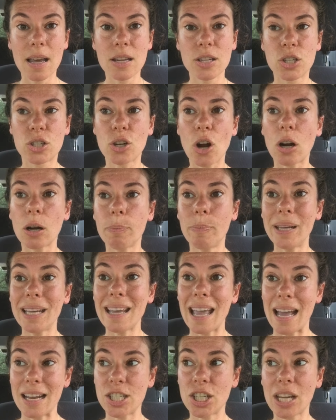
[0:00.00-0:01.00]
Start
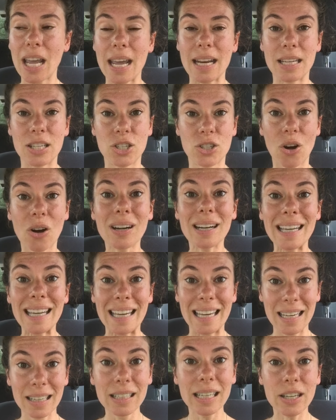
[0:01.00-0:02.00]
being educated. Start
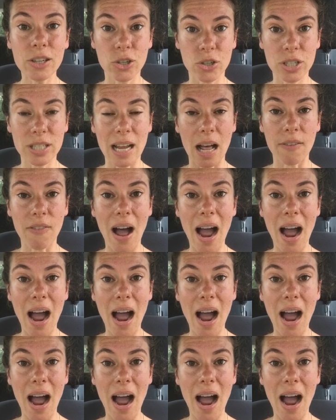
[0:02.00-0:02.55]
healing yourself.